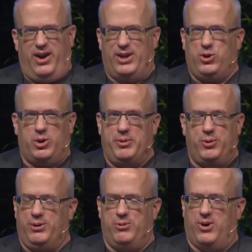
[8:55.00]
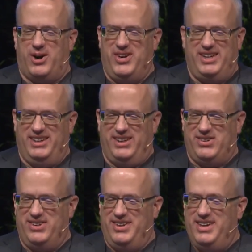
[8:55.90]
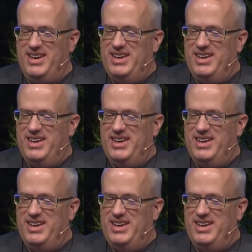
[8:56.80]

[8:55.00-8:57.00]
I told them it wouldn't work. They didn't listen.